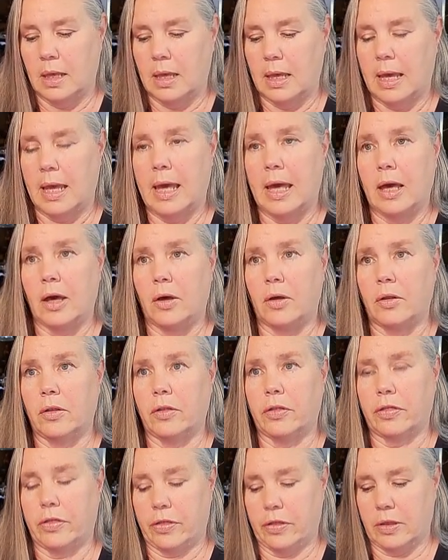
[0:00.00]

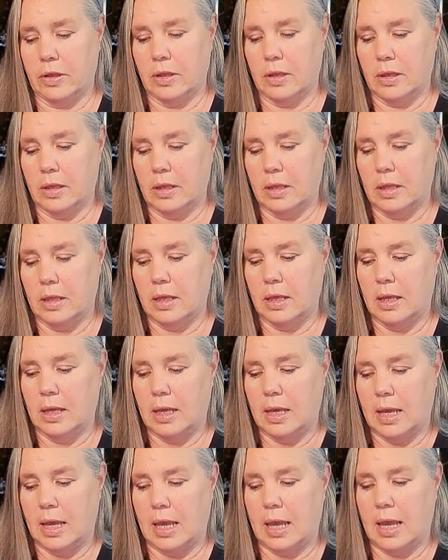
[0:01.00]
Health,
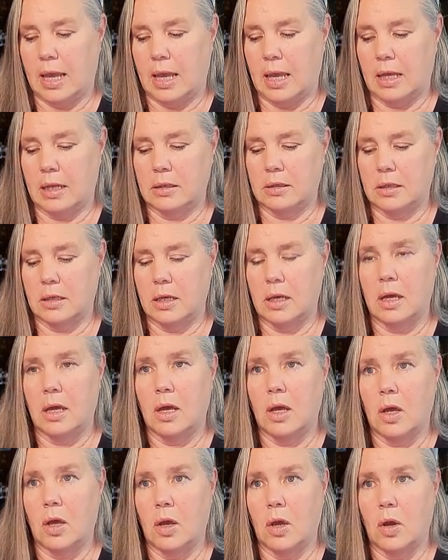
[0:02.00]
and
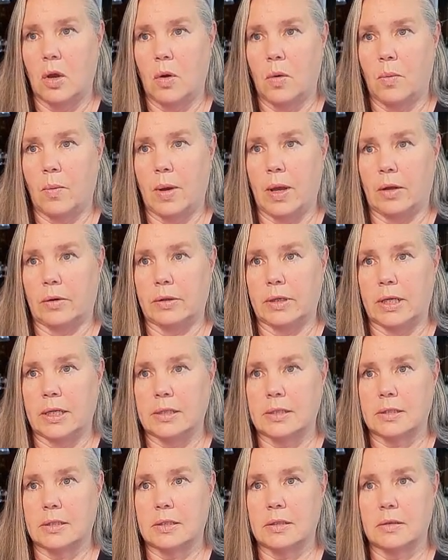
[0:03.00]

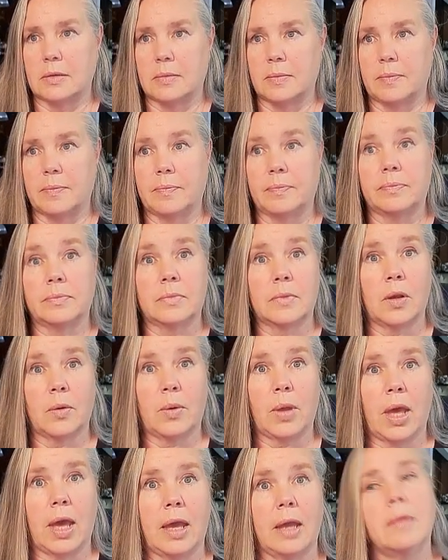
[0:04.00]
Wellness.
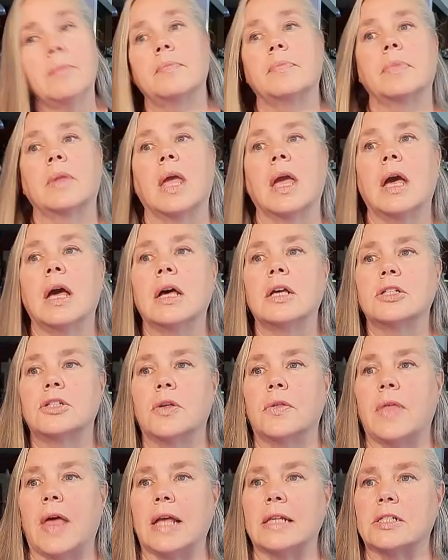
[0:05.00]
Okay? So
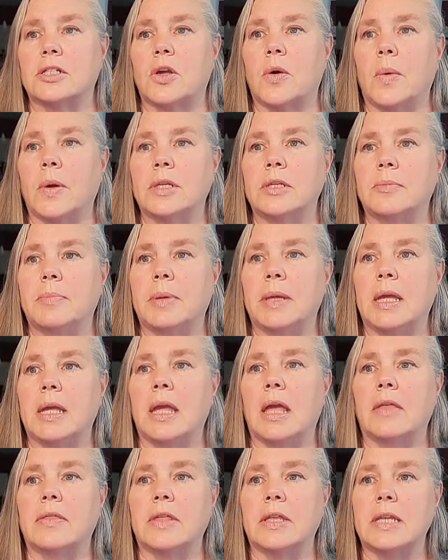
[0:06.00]
that's going to
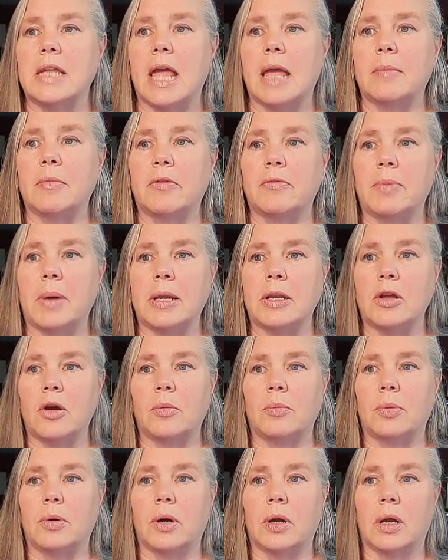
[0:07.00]
be the name of my
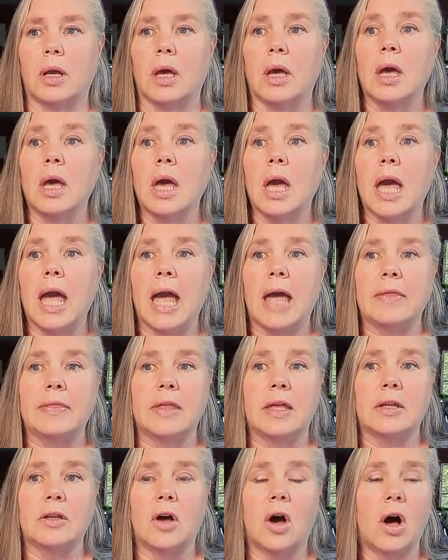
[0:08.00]
notebook. And
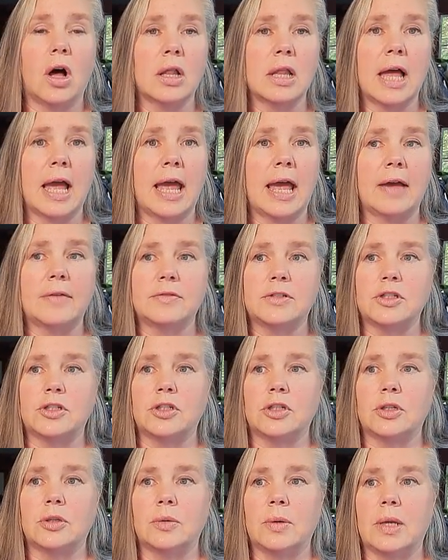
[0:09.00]
then all I have to
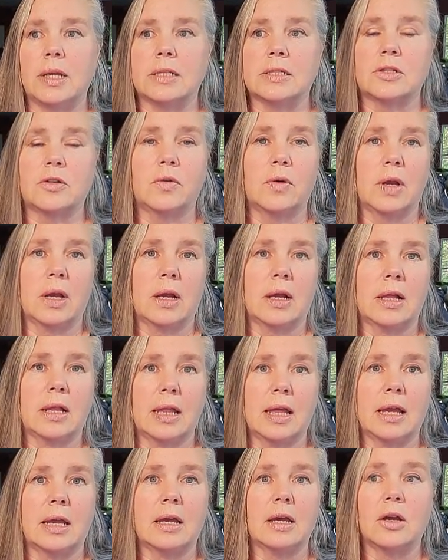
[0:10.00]
do is
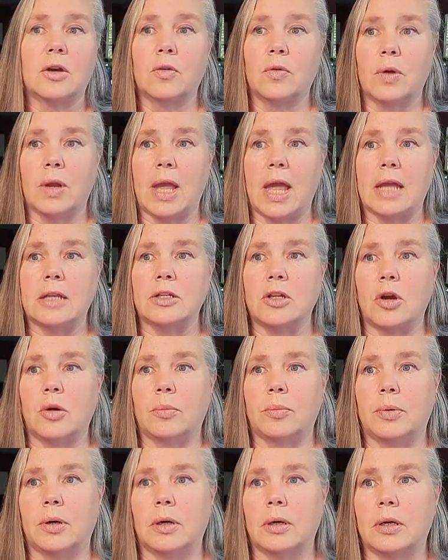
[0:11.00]
click Create
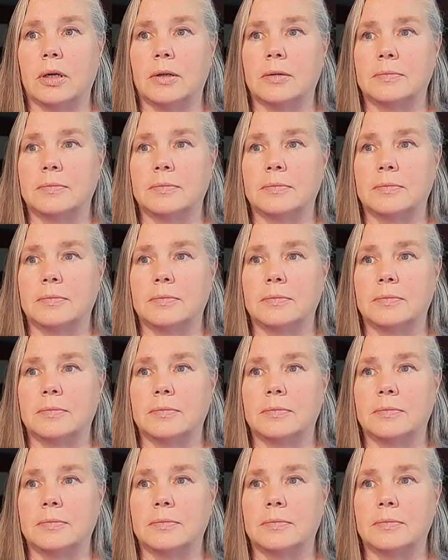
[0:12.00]
Notebook.